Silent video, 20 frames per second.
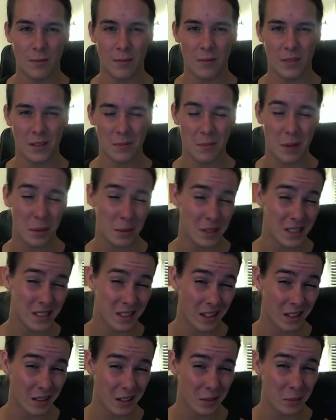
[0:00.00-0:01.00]
maybe
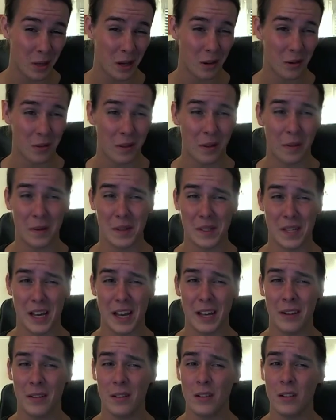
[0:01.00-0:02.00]
slightly better than the
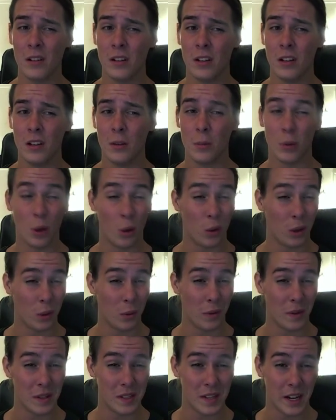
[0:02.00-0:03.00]
Zen, but only
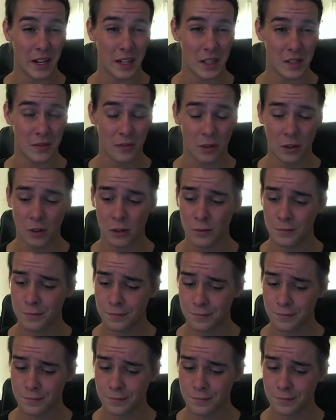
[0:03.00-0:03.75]
when this tank is full.